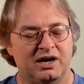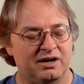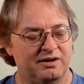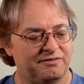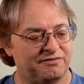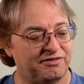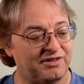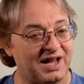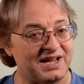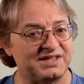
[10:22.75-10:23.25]

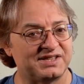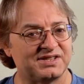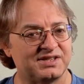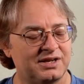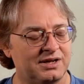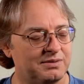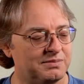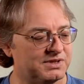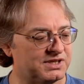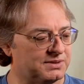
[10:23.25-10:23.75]
flight
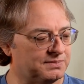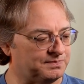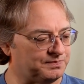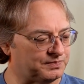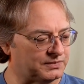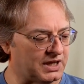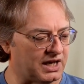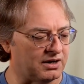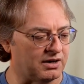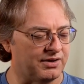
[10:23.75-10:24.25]
sims
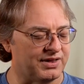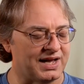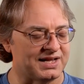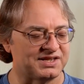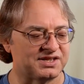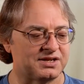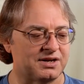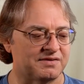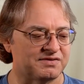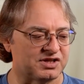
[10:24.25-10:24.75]
and all that
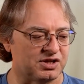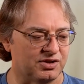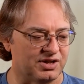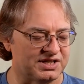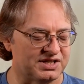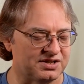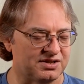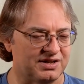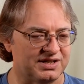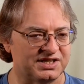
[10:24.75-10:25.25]
stuff, so
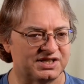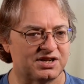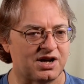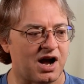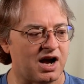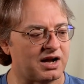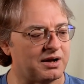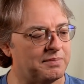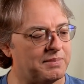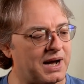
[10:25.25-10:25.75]
let's
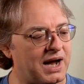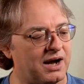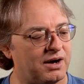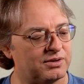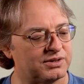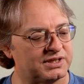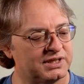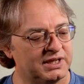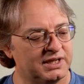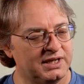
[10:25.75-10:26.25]
talk about